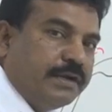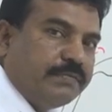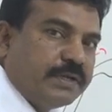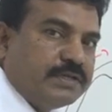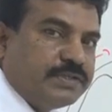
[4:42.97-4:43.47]

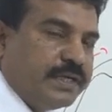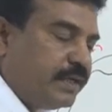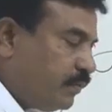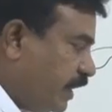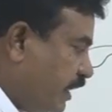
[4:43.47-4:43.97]

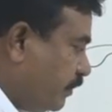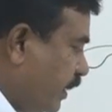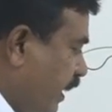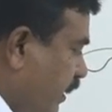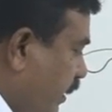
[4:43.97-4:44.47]
differentiate white
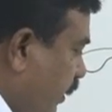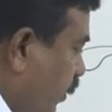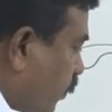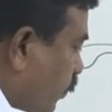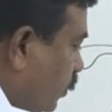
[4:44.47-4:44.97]
matter
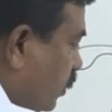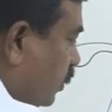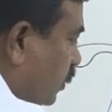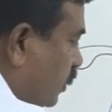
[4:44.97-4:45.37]
into